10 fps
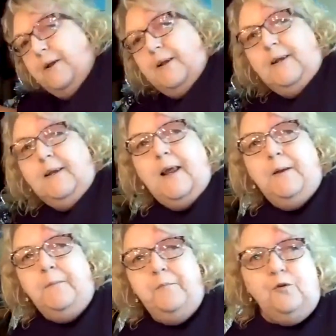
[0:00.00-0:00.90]
put any
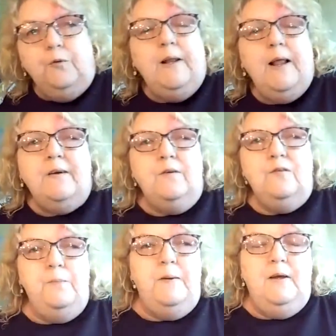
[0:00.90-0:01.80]
names or
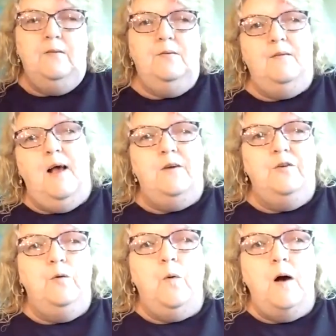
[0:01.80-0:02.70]
letters because I don't
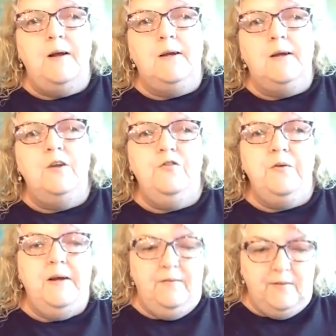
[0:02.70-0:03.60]
know what
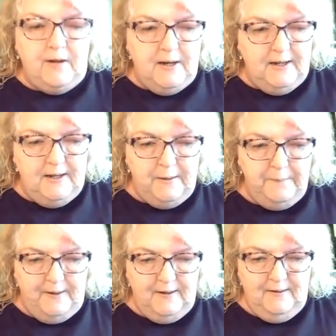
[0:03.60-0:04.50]
country it's going to end up
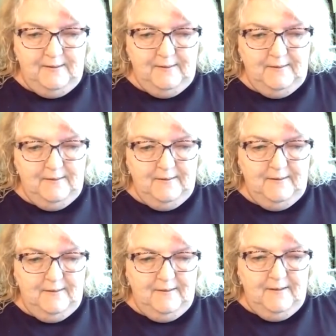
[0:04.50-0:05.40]
in.
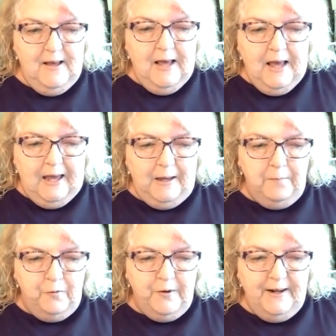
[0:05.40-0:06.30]
Hey,
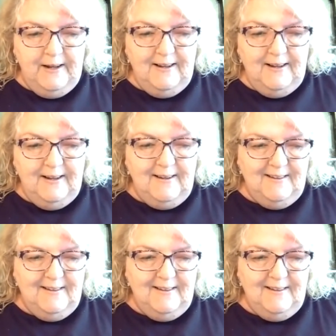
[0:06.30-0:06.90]
Marie.